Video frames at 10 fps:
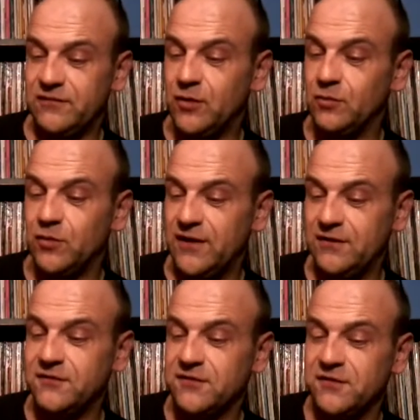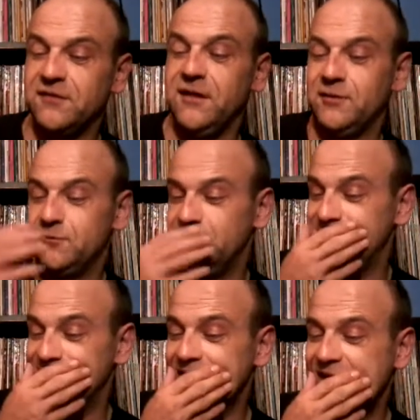forgotten what Endlessly's like
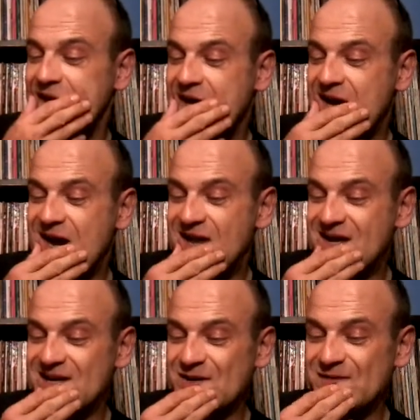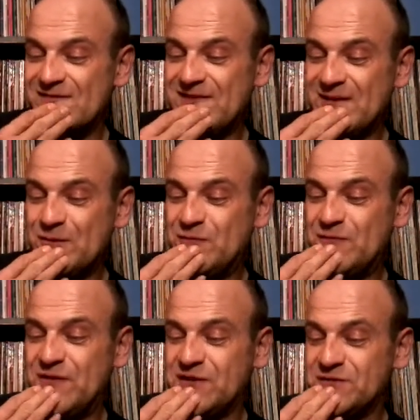already. And then you got a thing called
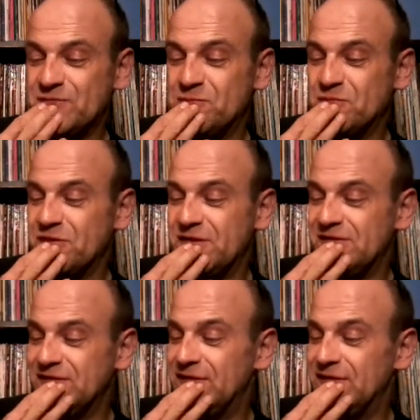Fish Reprise